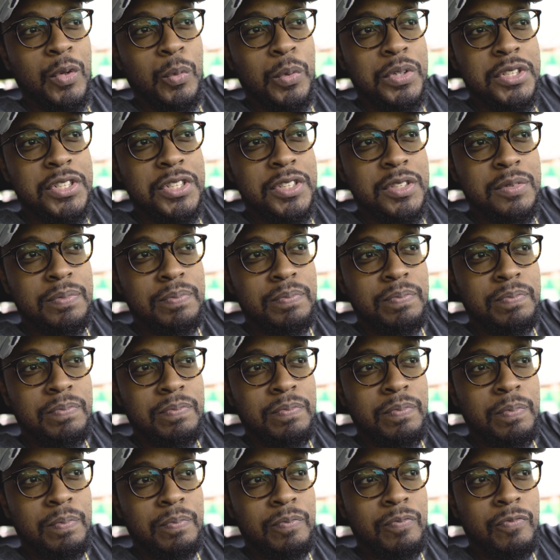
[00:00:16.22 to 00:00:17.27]
which is
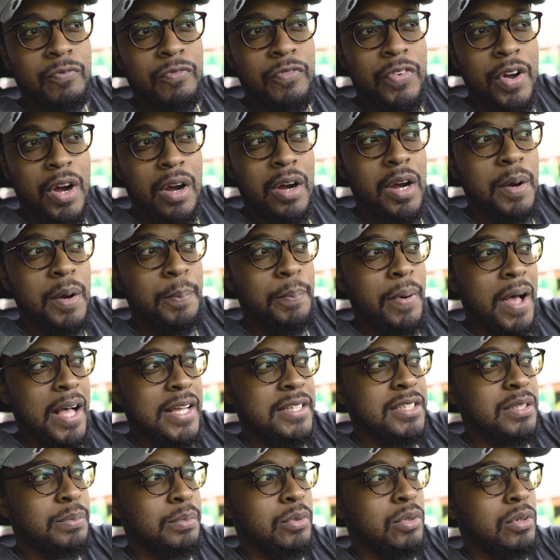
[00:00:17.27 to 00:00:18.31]
very
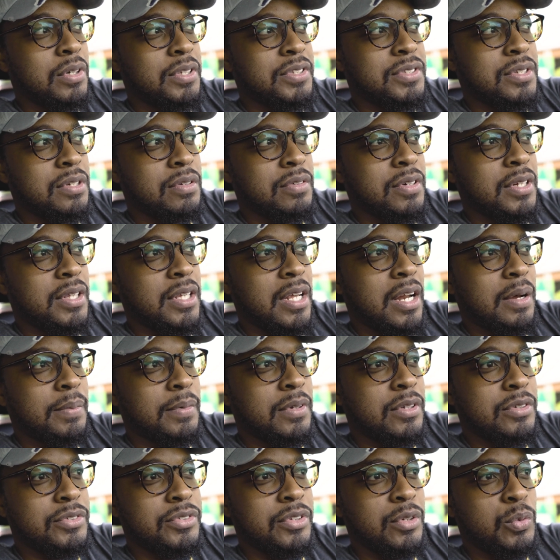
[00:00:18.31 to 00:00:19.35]
possible considering that I'm
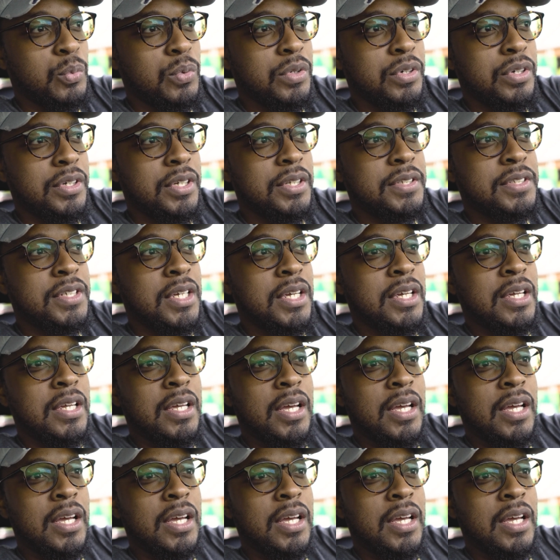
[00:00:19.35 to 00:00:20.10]
close to the woods